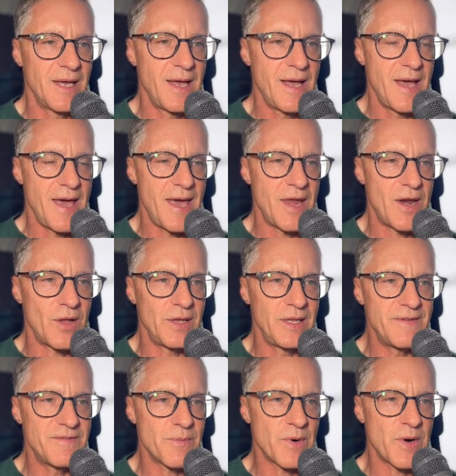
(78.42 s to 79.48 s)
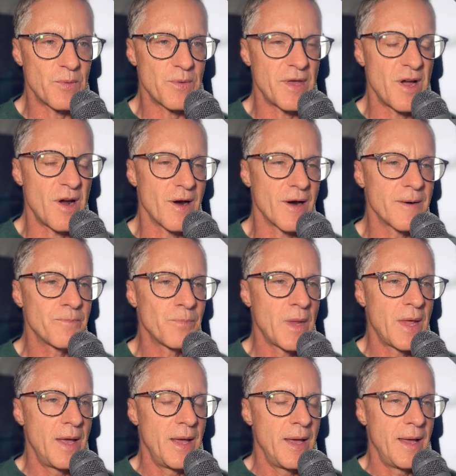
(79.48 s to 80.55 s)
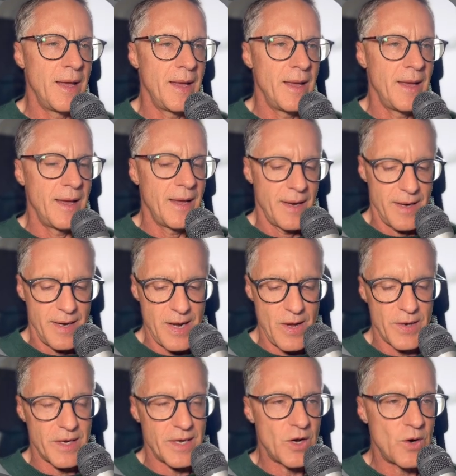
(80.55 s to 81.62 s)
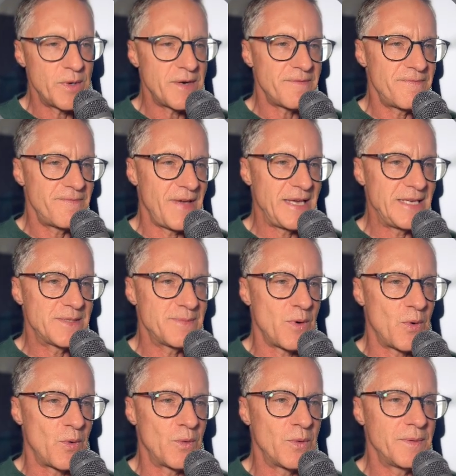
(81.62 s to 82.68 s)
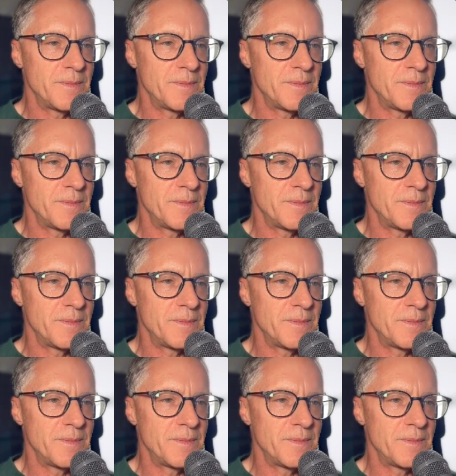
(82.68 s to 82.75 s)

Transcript: and I'll leave them right where they are. Now I'm going to go into face mode,